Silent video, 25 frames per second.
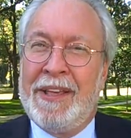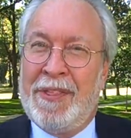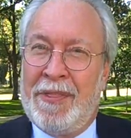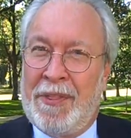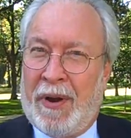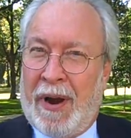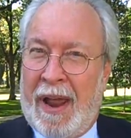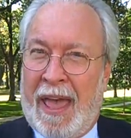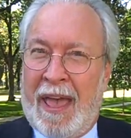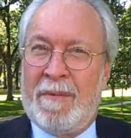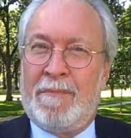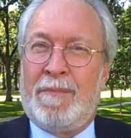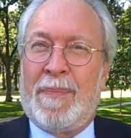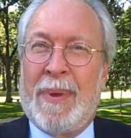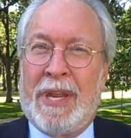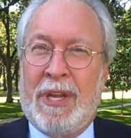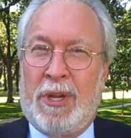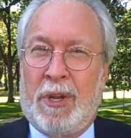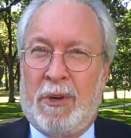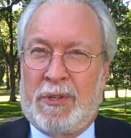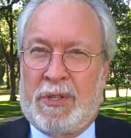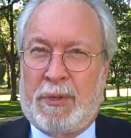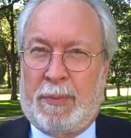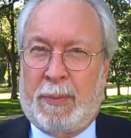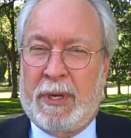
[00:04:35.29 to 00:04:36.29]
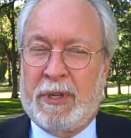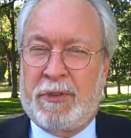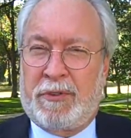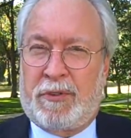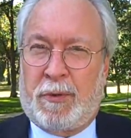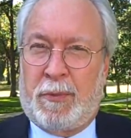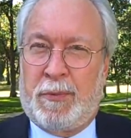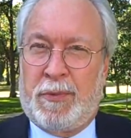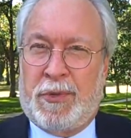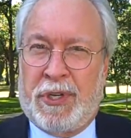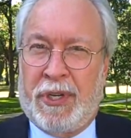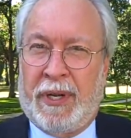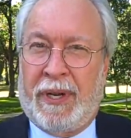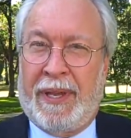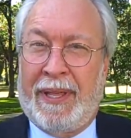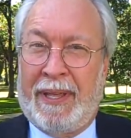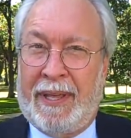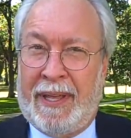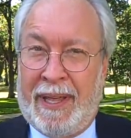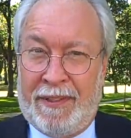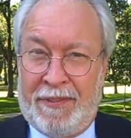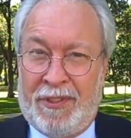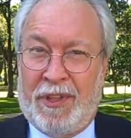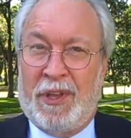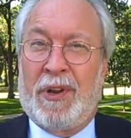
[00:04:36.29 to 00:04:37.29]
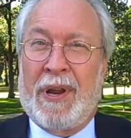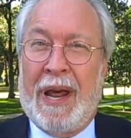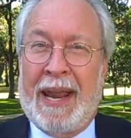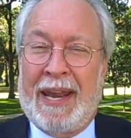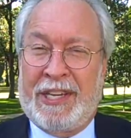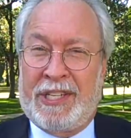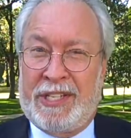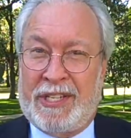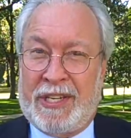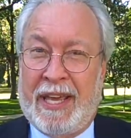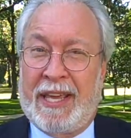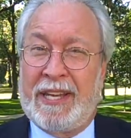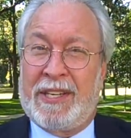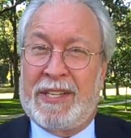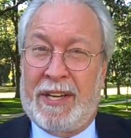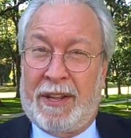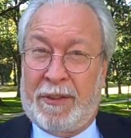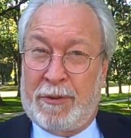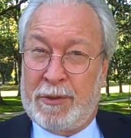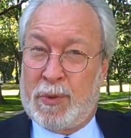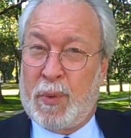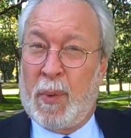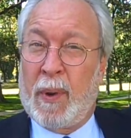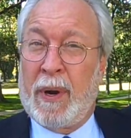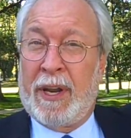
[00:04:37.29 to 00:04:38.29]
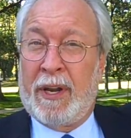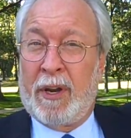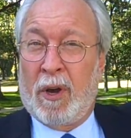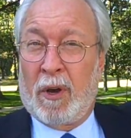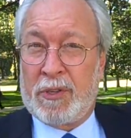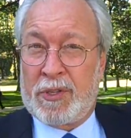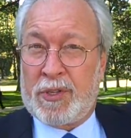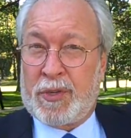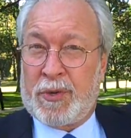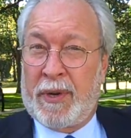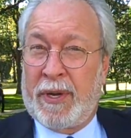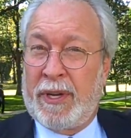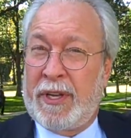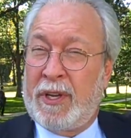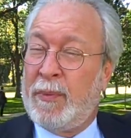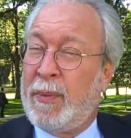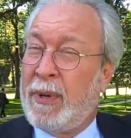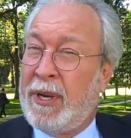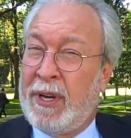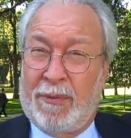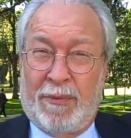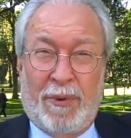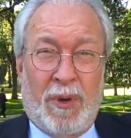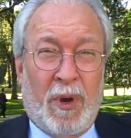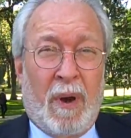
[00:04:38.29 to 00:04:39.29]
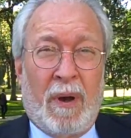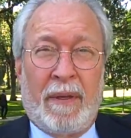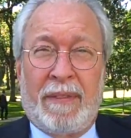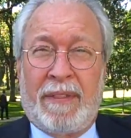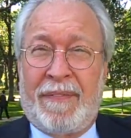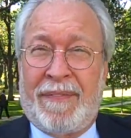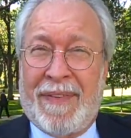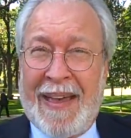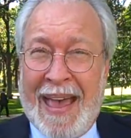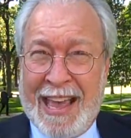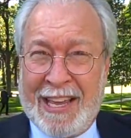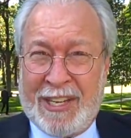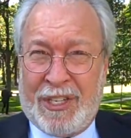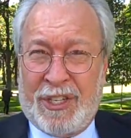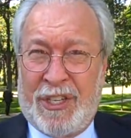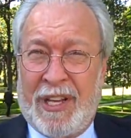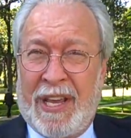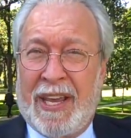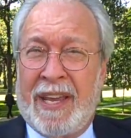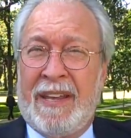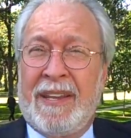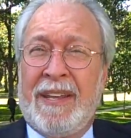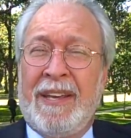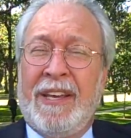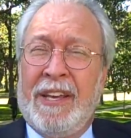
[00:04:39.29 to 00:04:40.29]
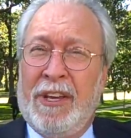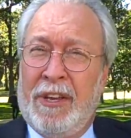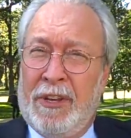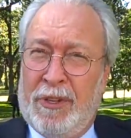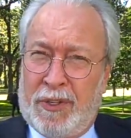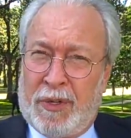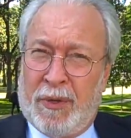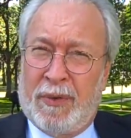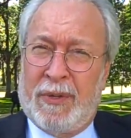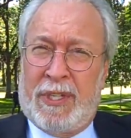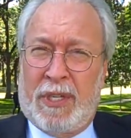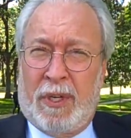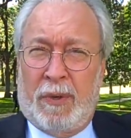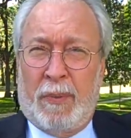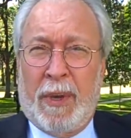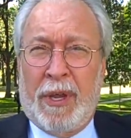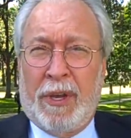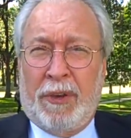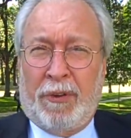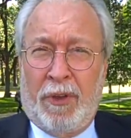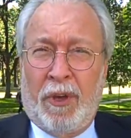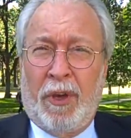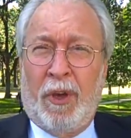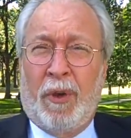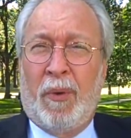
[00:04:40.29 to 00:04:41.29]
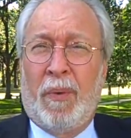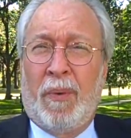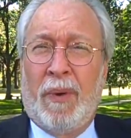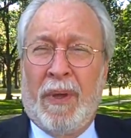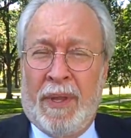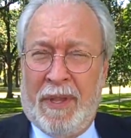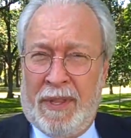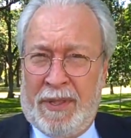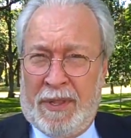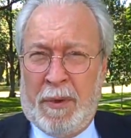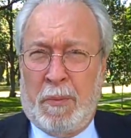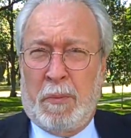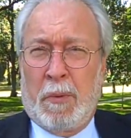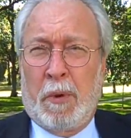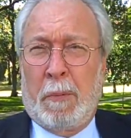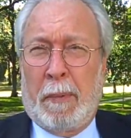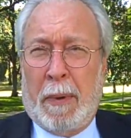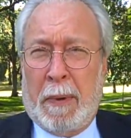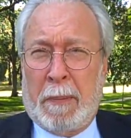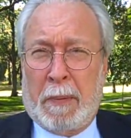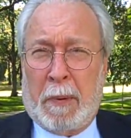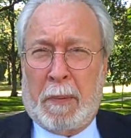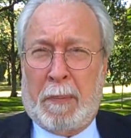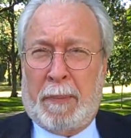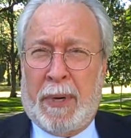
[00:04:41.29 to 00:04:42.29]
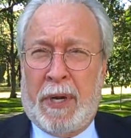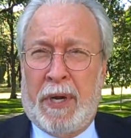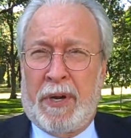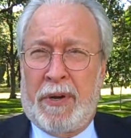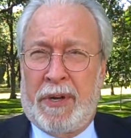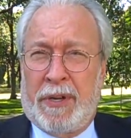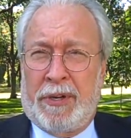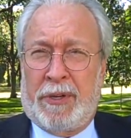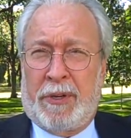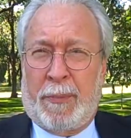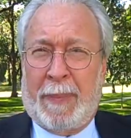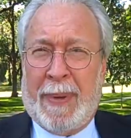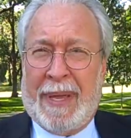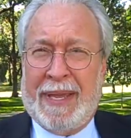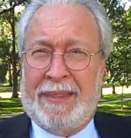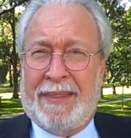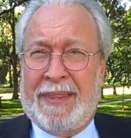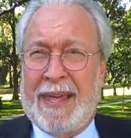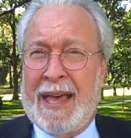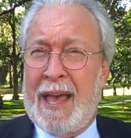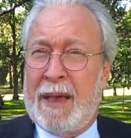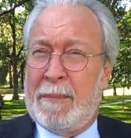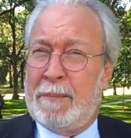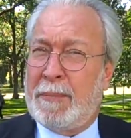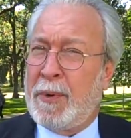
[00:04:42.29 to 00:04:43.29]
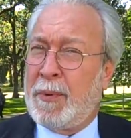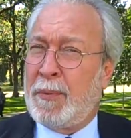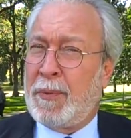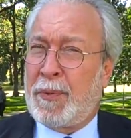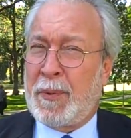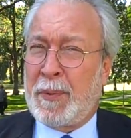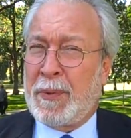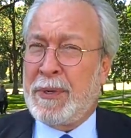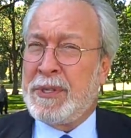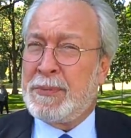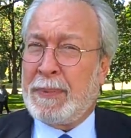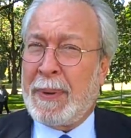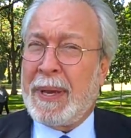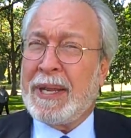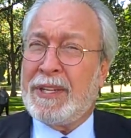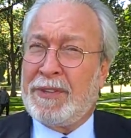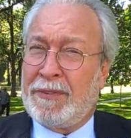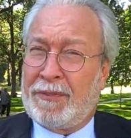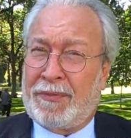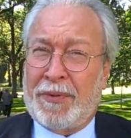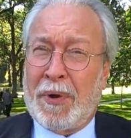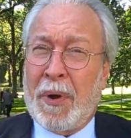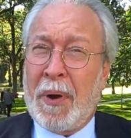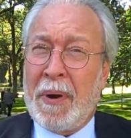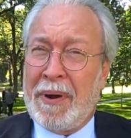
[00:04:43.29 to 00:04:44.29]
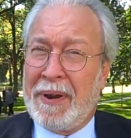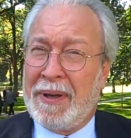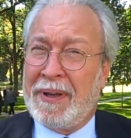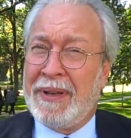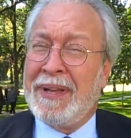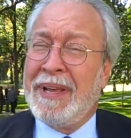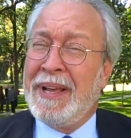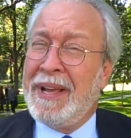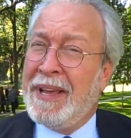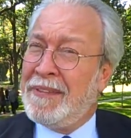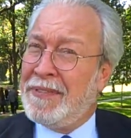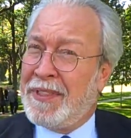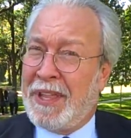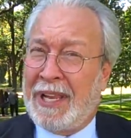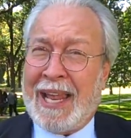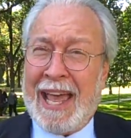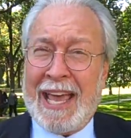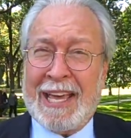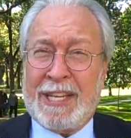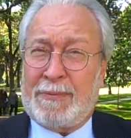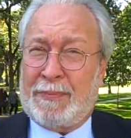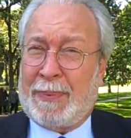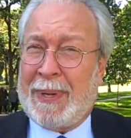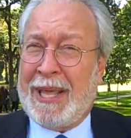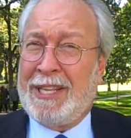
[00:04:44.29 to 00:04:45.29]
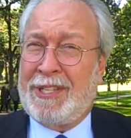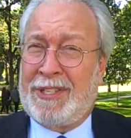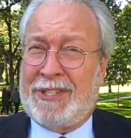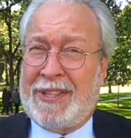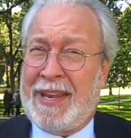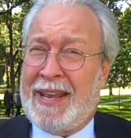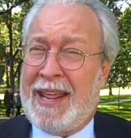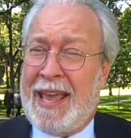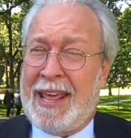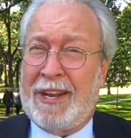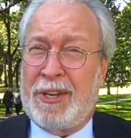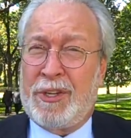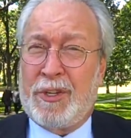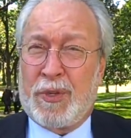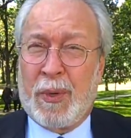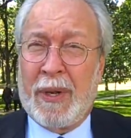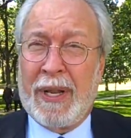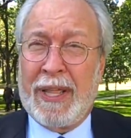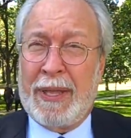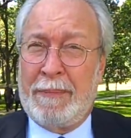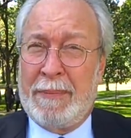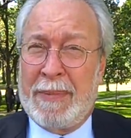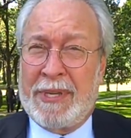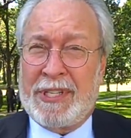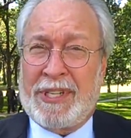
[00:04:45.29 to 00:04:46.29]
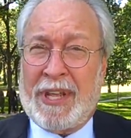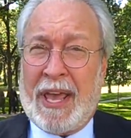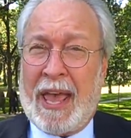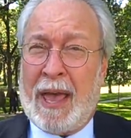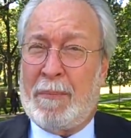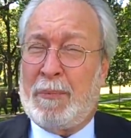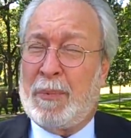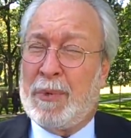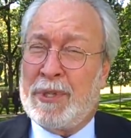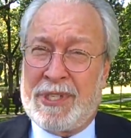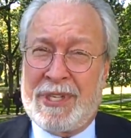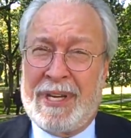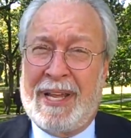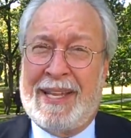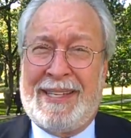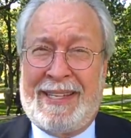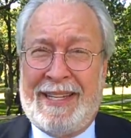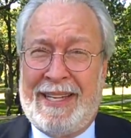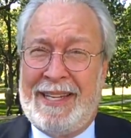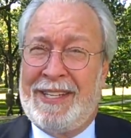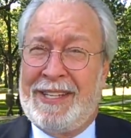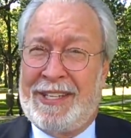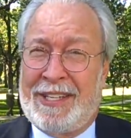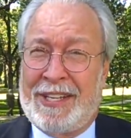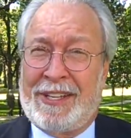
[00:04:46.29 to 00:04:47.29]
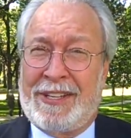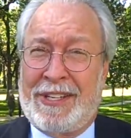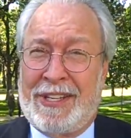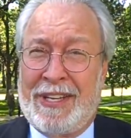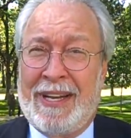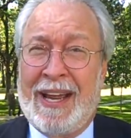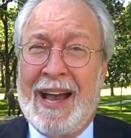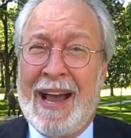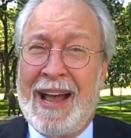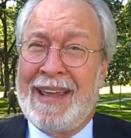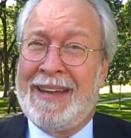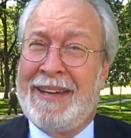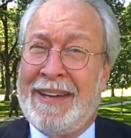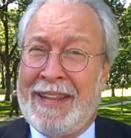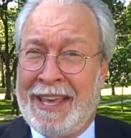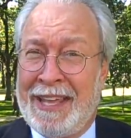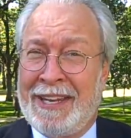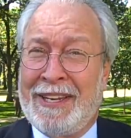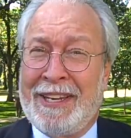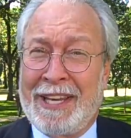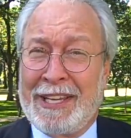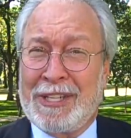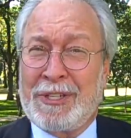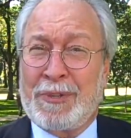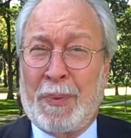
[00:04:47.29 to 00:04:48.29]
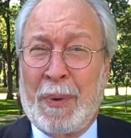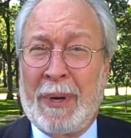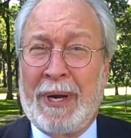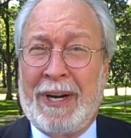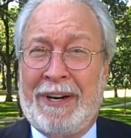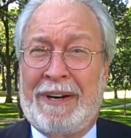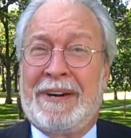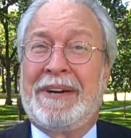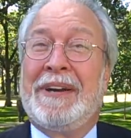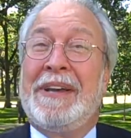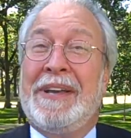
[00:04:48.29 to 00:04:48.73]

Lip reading: There have been no spills from drilling in the United States. Now, there's one in Australia. We don't know all the facts yet, so until we do, then we'll be prepared to debate that. But with respect to Florida, the last place that had a drilling mishap was 1969, and guess where?